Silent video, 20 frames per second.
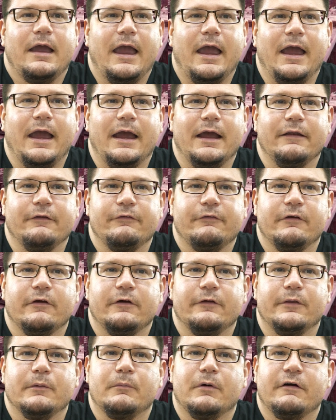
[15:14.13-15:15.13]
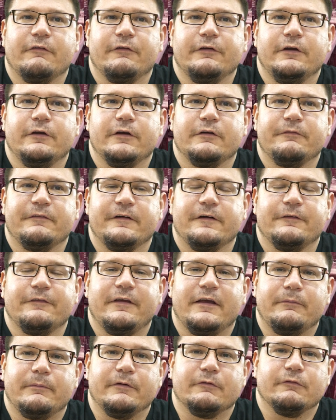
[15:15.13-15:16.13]
And so the Marvel
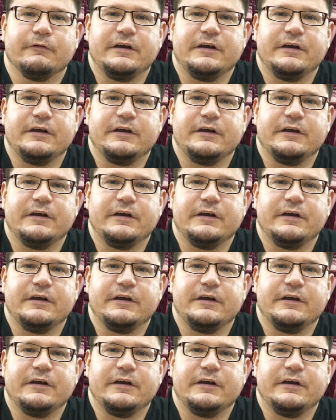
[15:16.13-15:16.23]
Universe has been